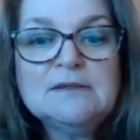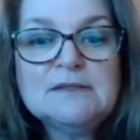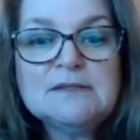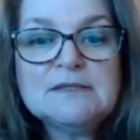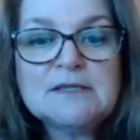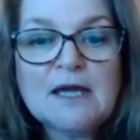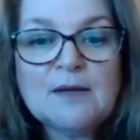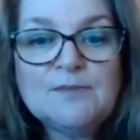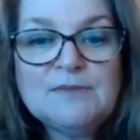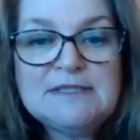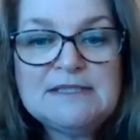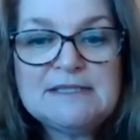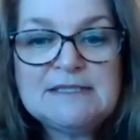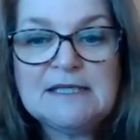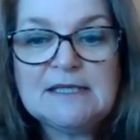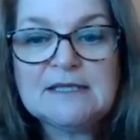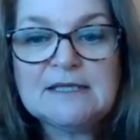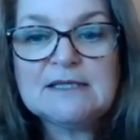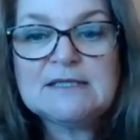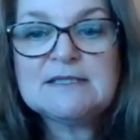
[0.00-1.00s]
times
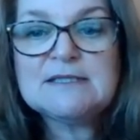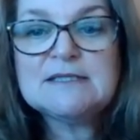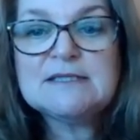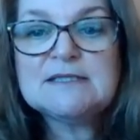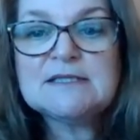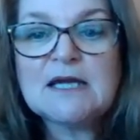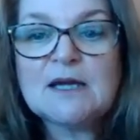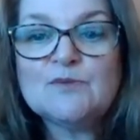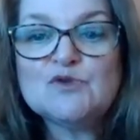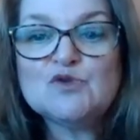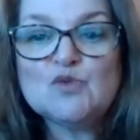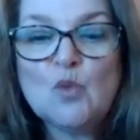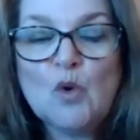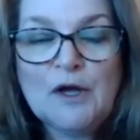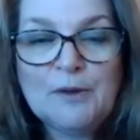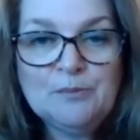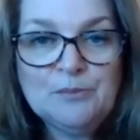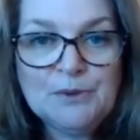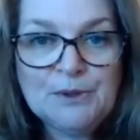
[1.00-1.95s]
6 times 1